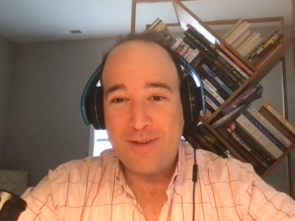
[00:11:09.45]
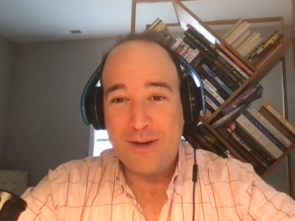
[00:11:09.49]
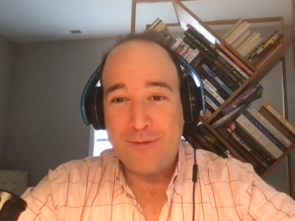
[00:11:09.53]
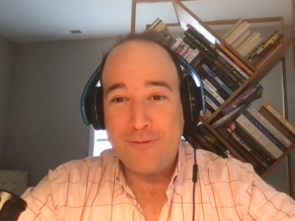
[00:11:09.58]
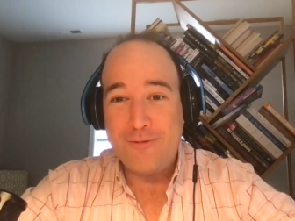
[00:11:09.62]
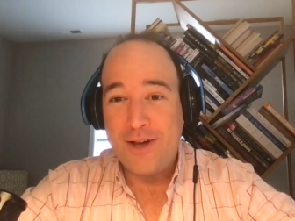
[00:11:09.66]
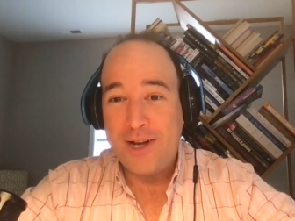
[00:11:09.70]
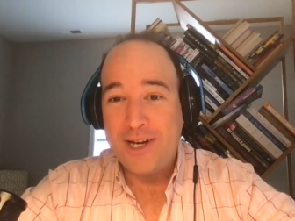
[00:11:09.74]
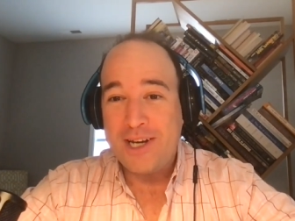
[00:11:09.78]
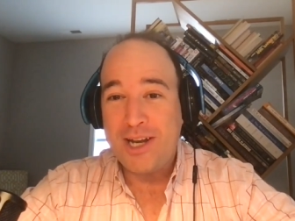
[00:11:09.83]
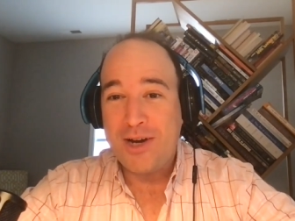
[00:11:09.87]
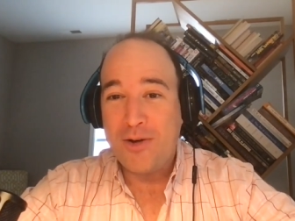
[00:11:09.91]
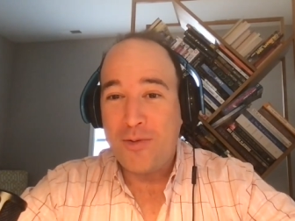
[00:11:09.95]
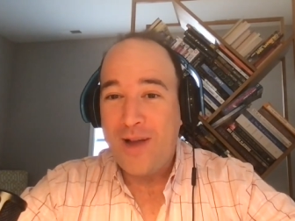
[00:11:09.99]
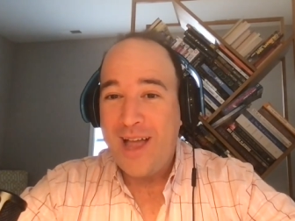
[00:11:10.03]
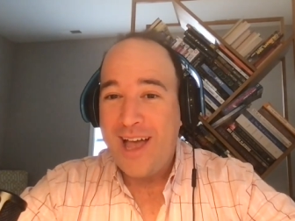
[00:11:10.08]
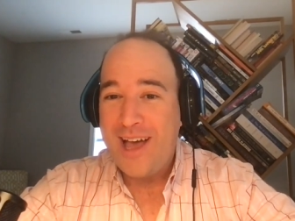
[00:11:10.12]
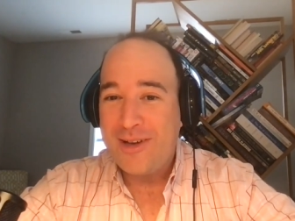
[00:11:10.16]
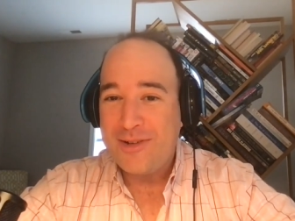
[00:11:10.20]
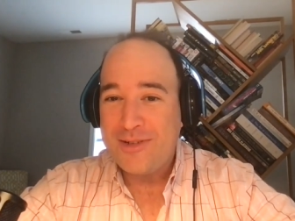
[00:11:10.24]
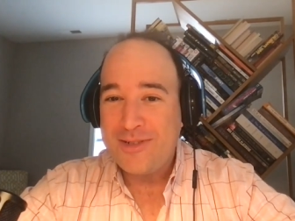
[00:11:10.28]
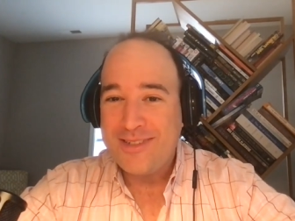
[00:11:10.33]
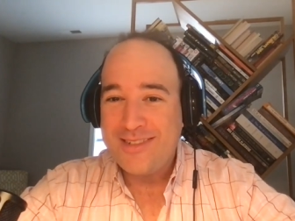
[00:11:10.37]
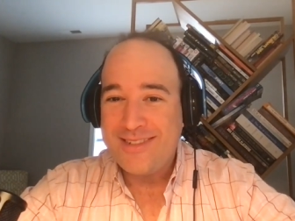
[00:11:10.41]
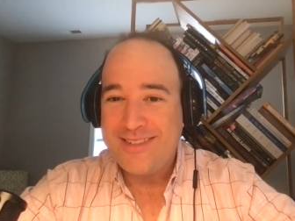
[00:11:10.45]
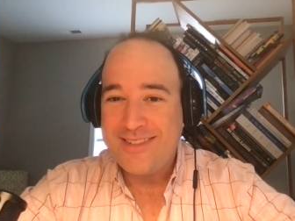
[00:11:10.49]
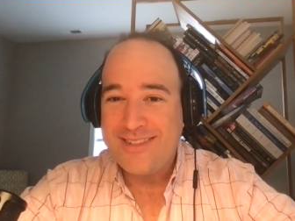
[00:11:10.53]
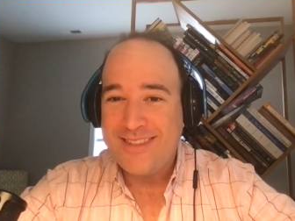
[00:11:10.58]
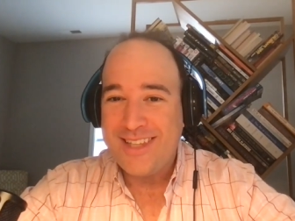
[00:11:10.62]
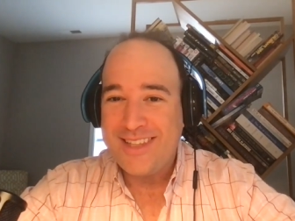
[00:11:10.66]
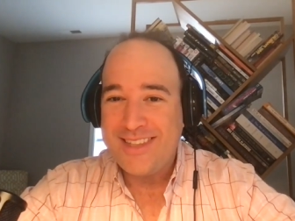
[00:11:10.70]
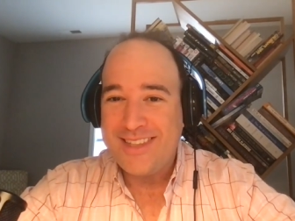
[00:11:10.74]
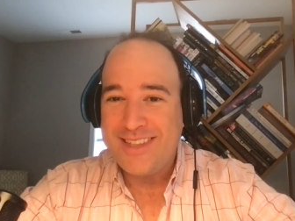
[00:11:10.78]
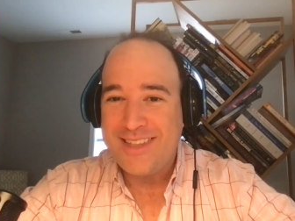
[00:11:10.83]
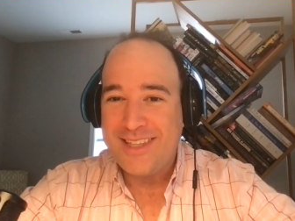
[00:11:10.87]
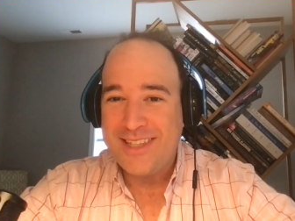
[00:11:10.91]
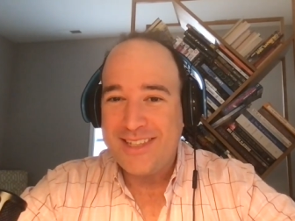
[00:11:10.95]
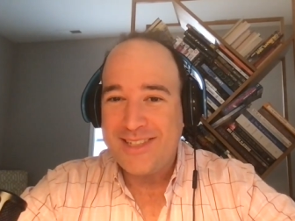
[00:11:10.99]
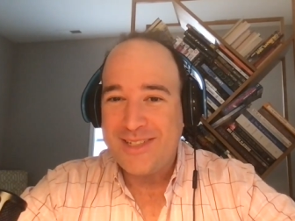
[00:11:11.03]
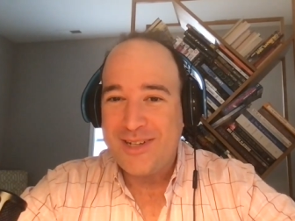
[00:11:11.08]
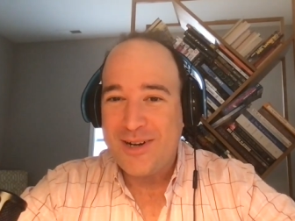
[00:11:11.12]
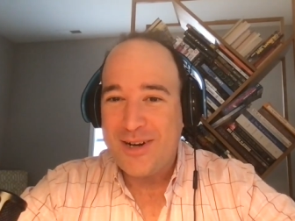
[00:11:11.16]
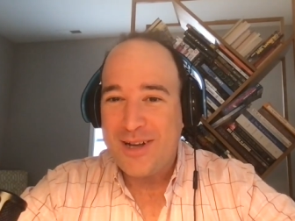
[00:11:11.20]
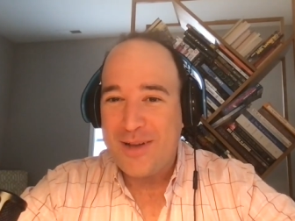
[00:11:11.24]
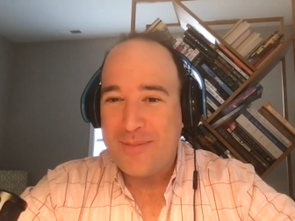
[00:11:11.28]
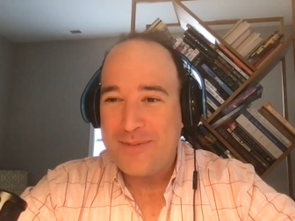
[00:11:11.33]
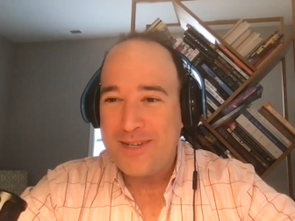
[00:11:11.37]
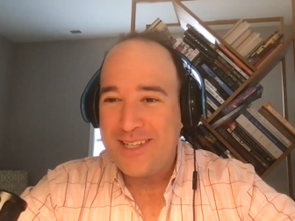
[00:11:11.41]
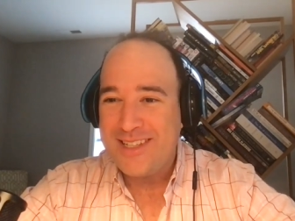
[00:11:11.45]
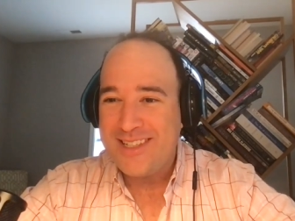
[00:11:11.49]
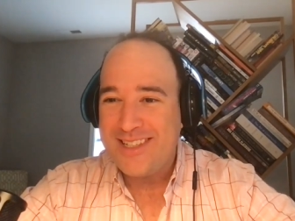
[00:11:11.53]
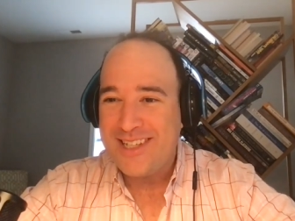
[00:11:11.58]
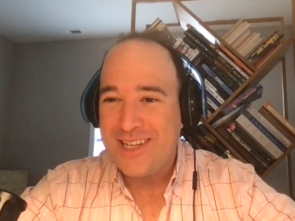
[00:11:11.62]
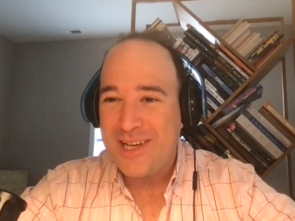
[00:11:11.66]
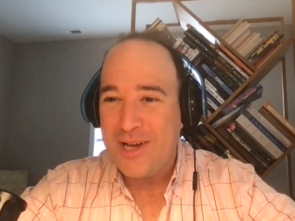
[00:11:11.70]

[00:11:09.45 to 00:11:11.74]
funding round that the startup needs